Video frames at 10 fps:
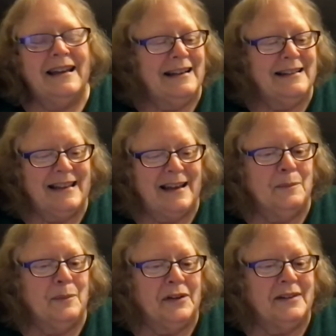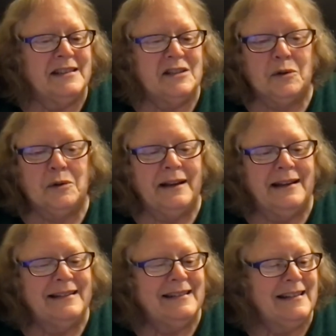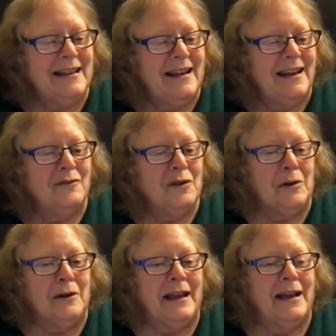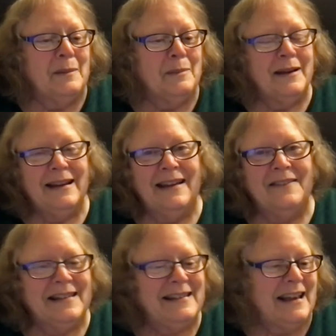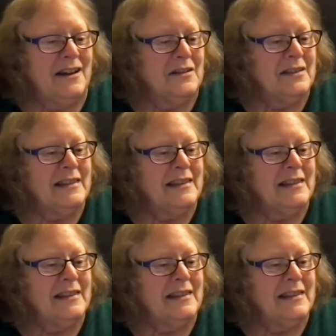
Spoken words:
examples, stories of growing up in the South.